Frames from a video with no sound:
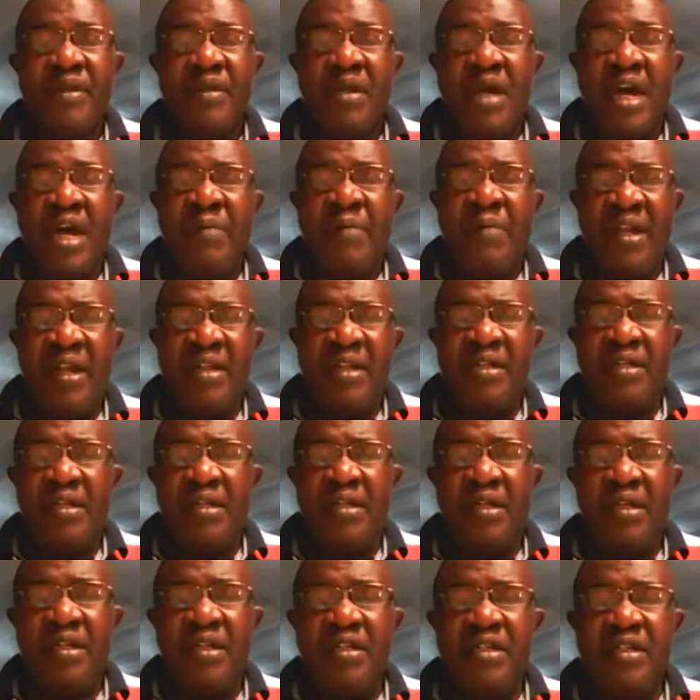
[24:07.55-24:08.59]
Begin to
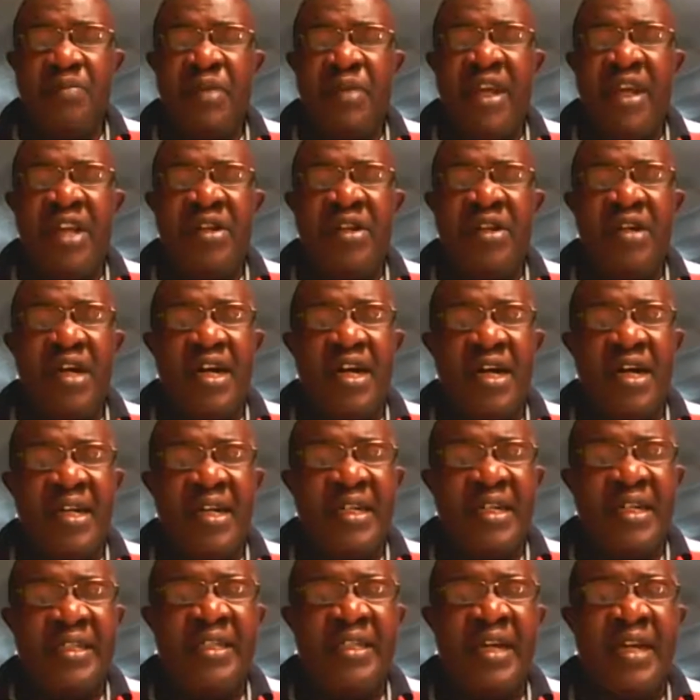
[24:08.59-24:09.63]
understand
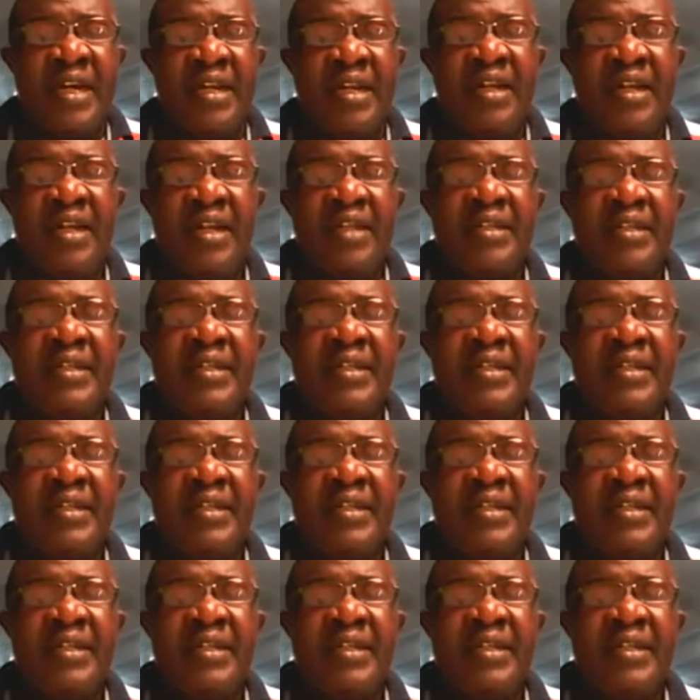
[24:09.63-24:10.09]
there's